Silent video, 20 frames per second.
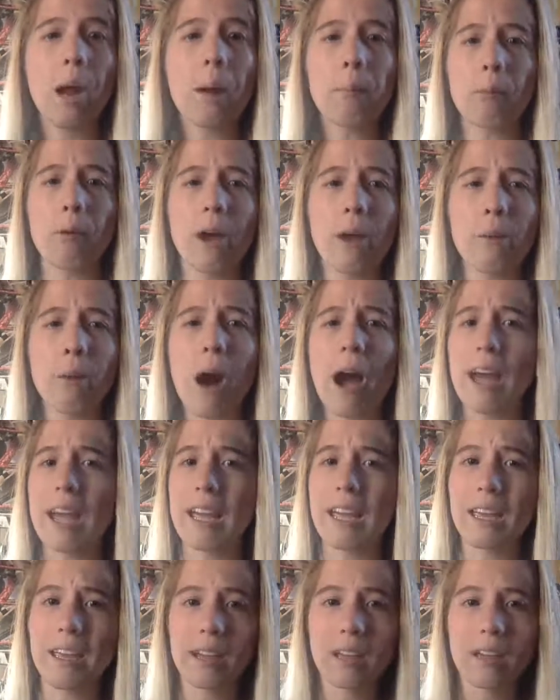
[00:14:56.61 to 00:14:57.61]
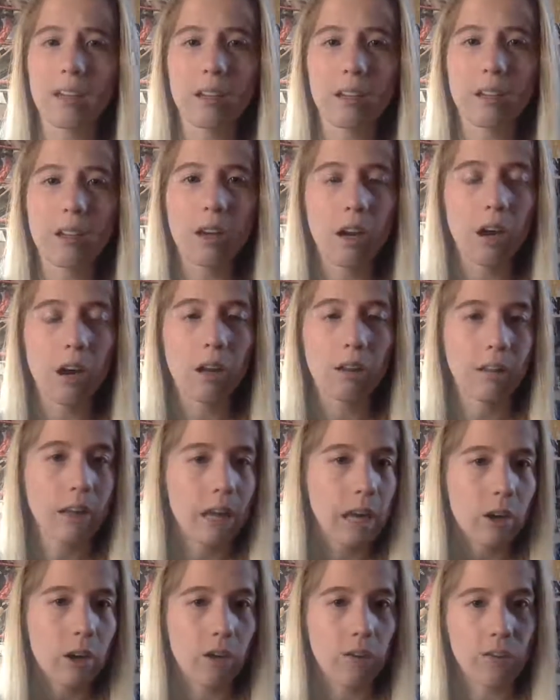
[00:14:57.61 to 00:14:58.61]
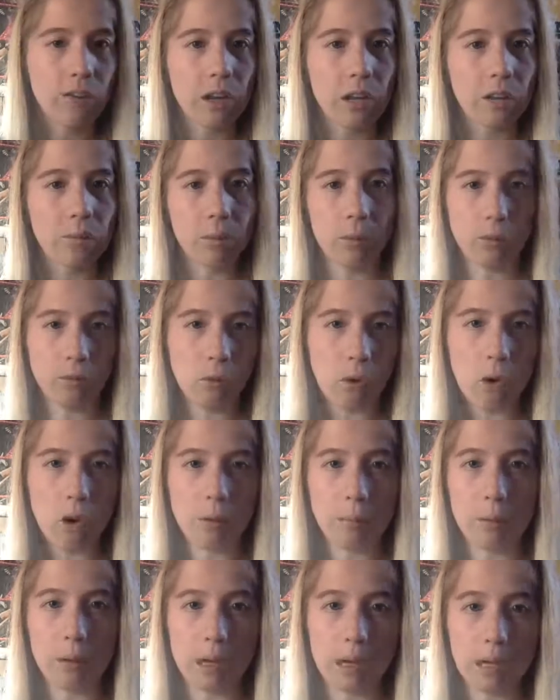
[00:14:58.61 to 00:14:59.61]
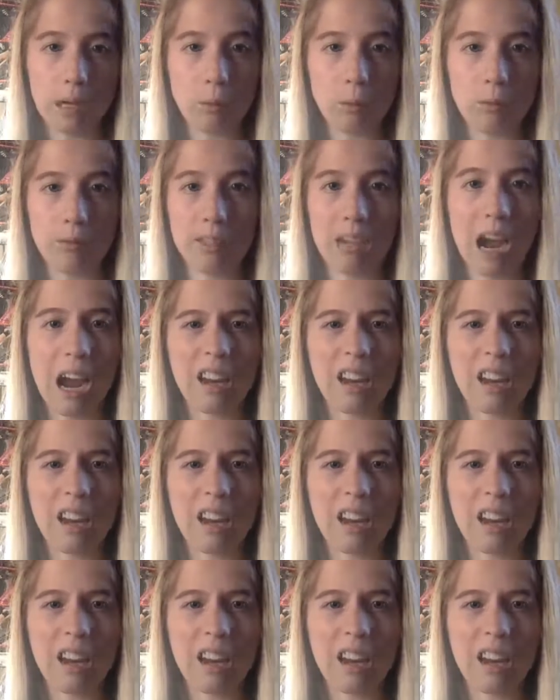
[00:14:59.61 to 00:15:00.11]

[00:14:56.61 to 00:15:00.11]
Bray Wyatt and Taker faced before, but it was